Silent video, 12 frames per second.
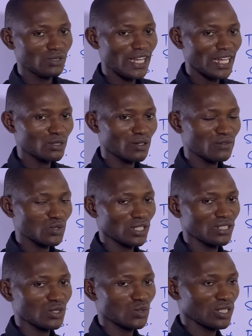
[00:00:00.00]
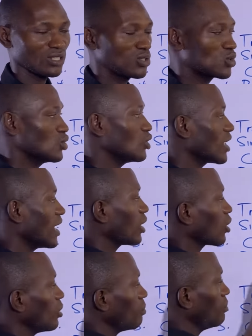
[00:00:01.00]
that of 2022, you can
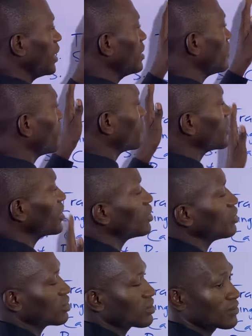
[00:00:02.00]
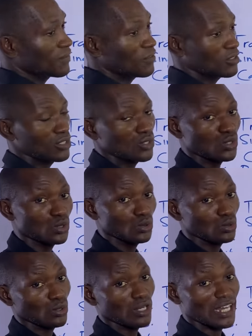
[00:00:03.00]
compare the figures for the
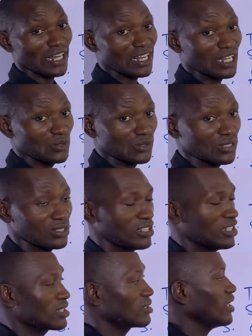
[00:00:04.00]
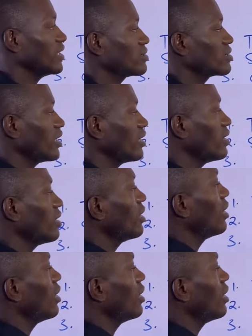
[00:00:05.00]
two accounting years. Let's say